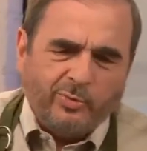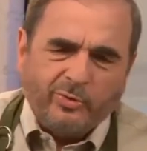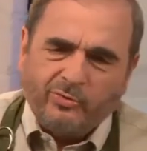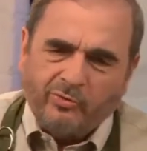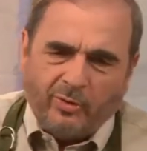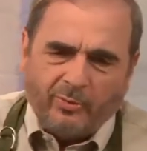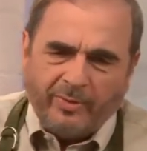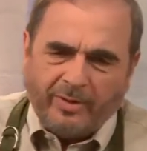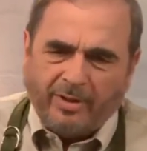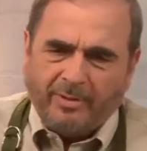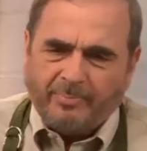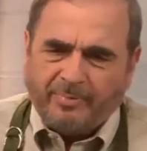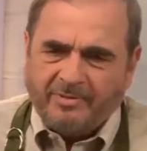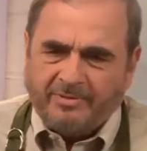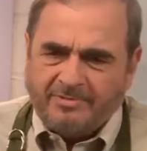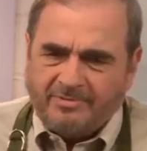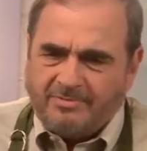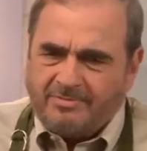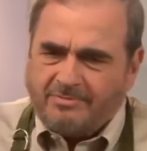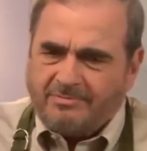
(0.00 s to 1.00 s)
you were growing up
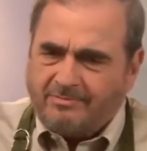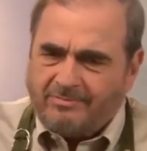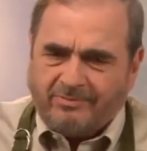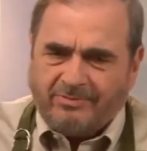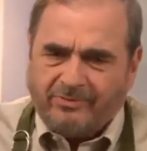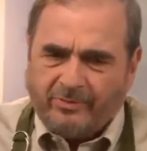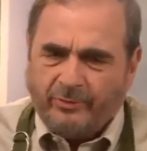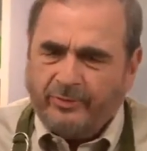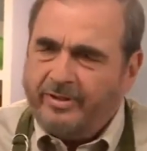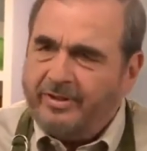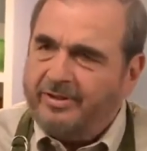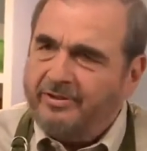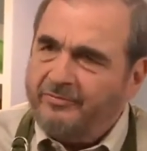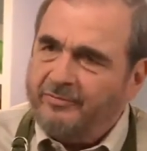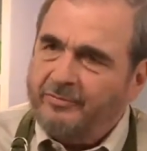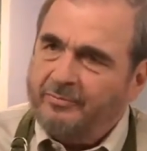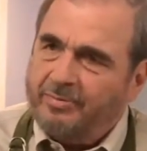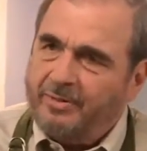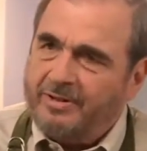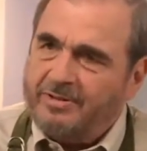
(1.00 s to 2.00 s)
in 30
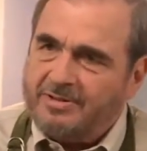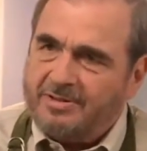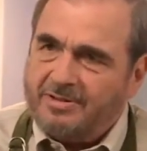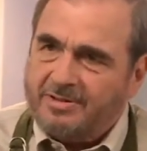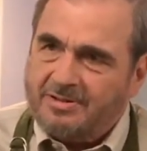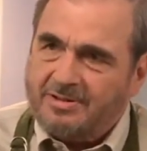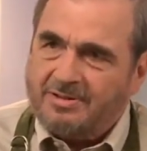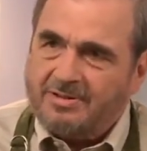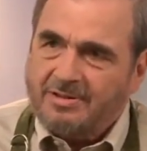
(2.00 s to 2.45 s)
different places,